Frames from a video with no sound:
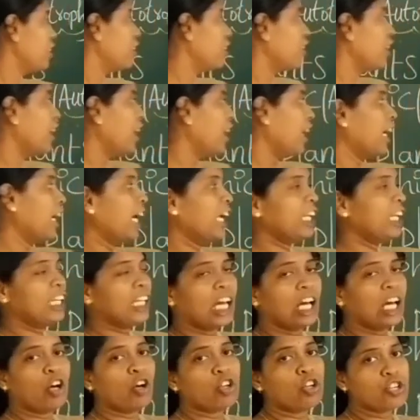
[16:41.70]
Again in a
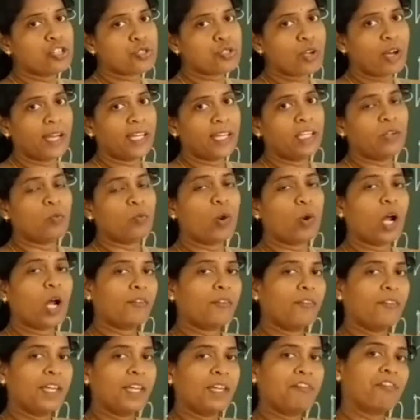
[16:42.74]
holozoic what
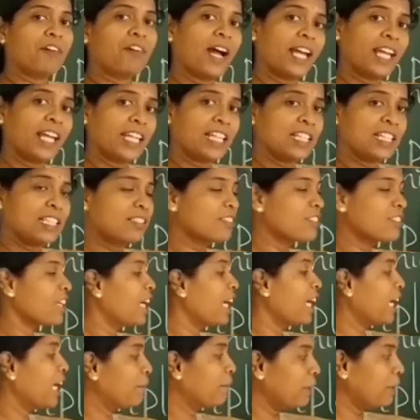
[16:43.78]
we find?
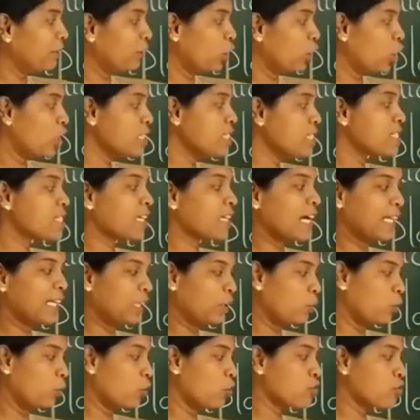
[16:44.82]
Herbivores,
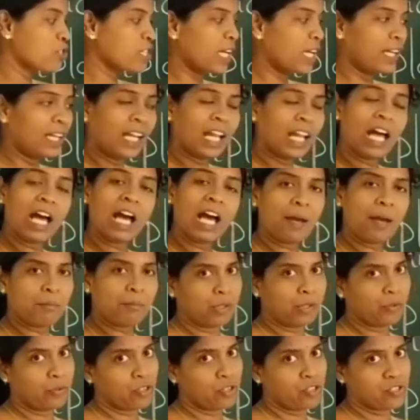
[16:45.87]
carnivores and
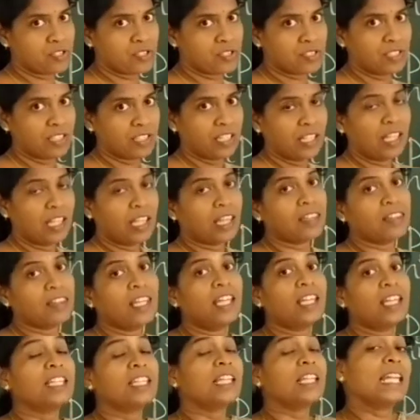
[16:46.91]
omnivores. Then
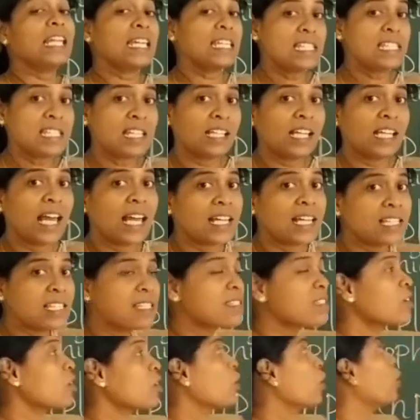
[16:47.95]
in the next class